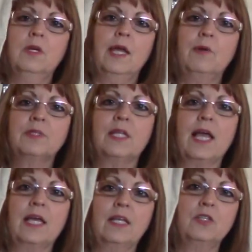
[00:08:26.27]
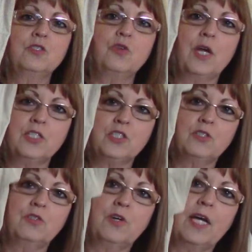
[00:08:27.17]
It was like a little trench
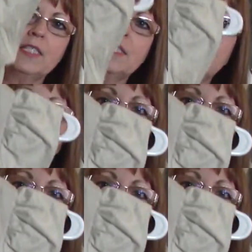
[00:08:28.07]
dress.